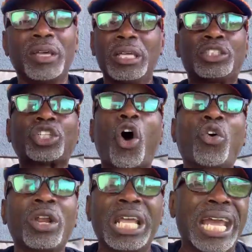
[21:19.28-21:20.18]

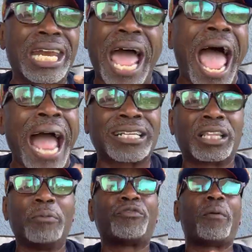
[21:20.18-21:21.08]
totally enact
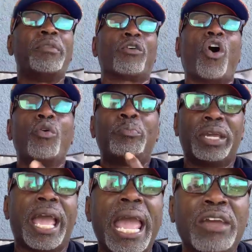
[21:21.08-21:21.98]
them from their own
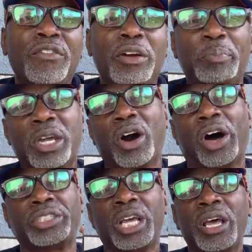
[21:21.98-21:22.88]
behavior
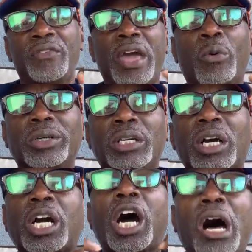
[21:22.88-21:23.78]
because there was a
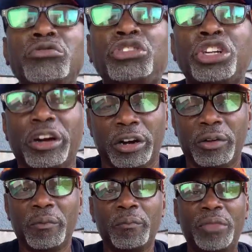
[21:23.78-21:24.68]
culture
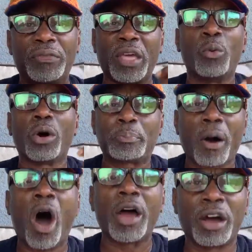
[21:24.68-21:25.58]
that they were
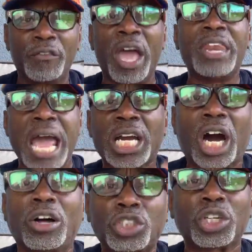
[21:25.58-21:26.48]
part of, and that
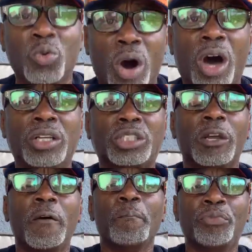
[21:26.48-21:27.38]
culture was
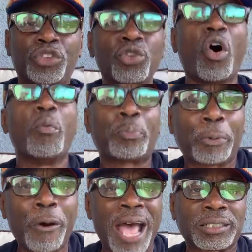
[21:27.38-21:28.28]
to
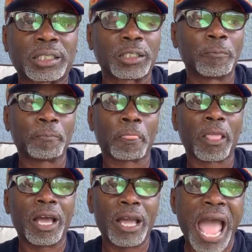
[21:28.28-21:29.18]
oppress
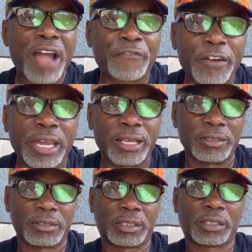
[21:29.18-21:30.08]

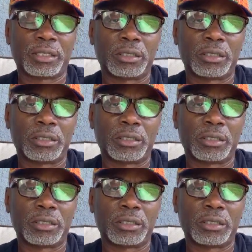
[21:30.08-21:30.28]
Africans,